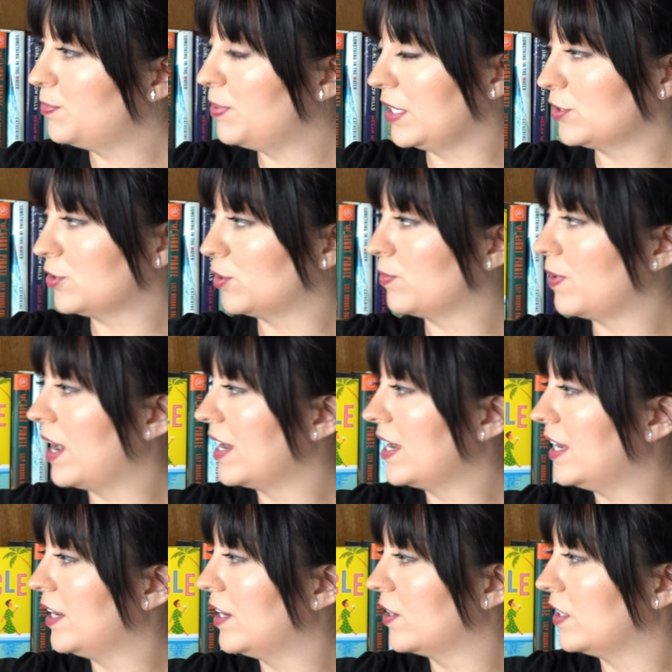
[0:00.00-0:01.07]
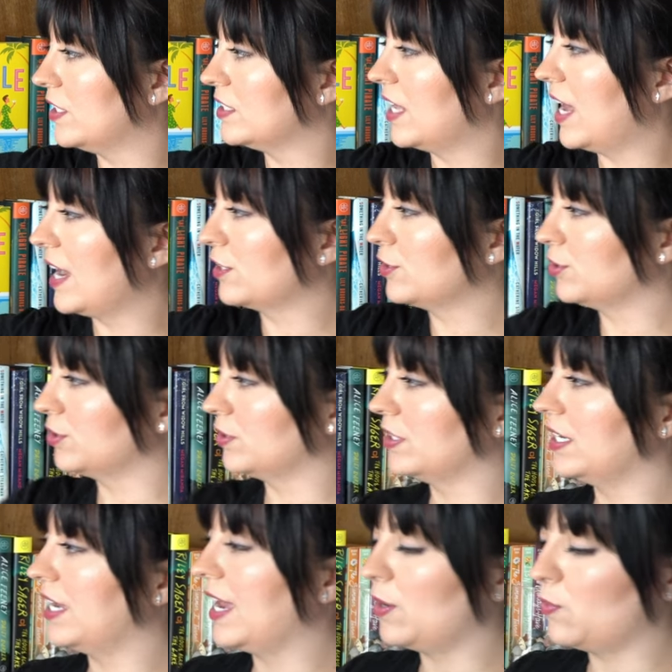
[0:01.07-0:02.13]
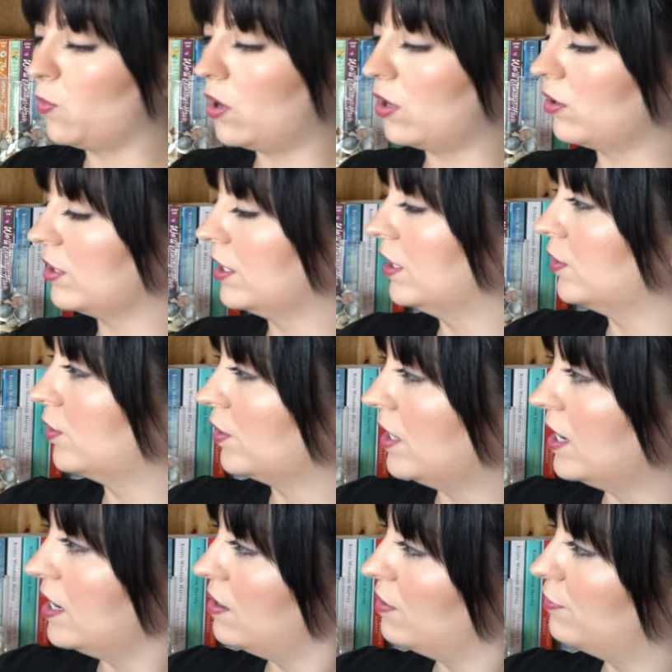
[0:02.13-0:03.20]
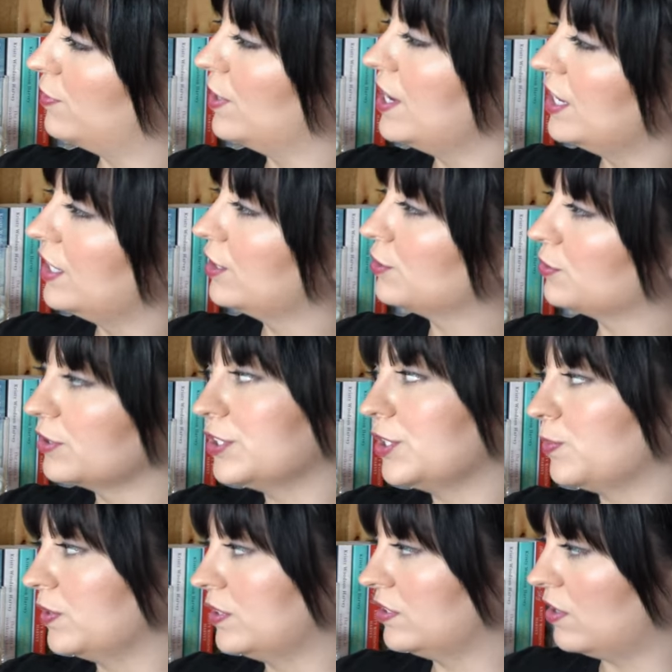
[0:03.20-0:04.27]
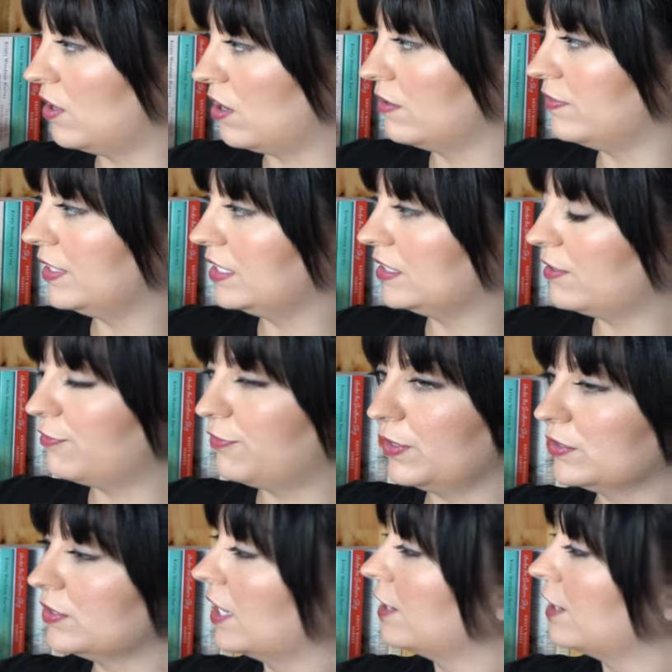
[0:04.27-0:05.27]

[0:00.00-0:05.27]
picture right here is actually a watercolor of Kristy Woodson Harvey's Feels